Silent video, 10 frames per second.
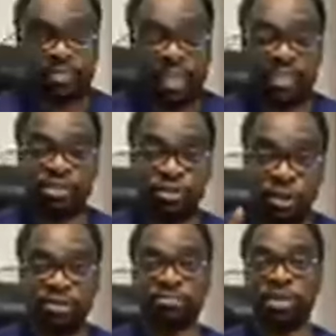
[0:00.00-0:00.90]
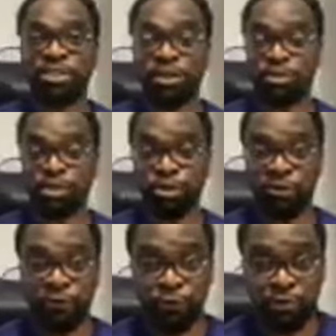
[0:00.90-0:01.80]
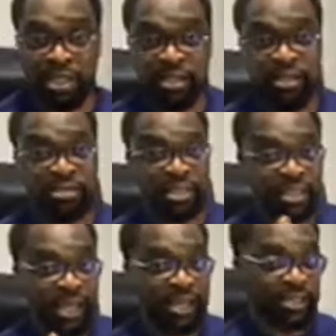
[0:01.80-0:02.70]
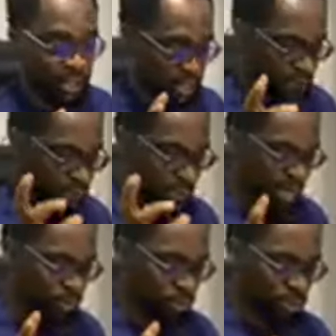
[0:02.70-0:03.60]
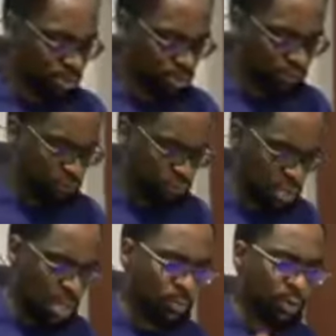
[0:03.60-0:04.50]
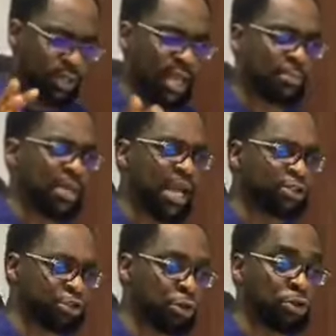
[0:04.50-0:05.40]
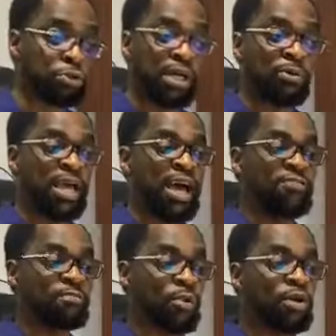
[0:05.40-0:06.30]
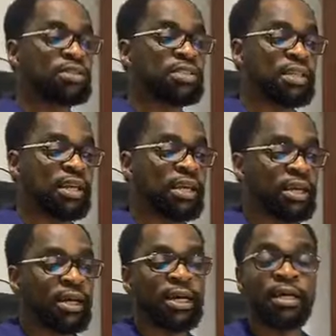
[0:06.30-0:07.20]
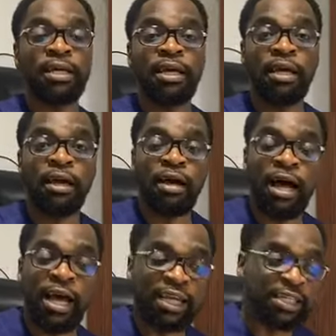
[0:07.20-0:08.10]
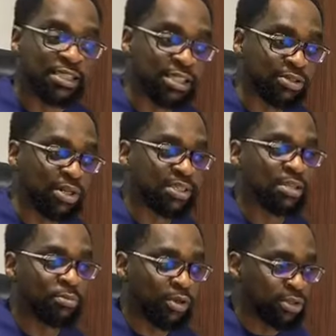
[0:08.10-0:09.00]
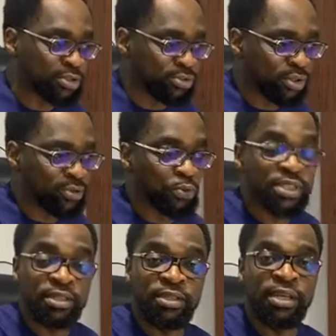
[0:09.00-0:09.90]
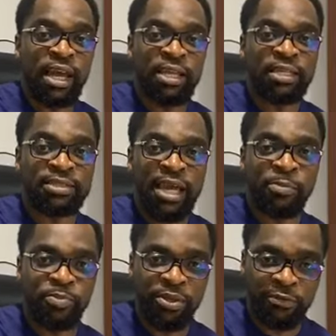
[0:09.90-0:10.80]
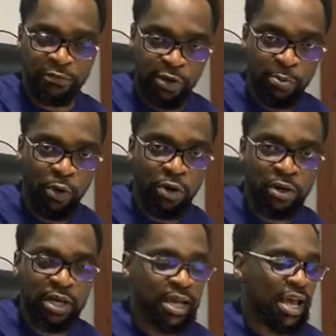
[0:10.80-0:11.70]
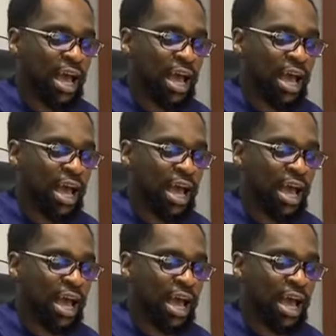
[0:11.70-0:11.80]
that is not the majority of you, it is again the minority of you. But let me assure you that we have multi-layer integrated monitoring within the NSIP framework.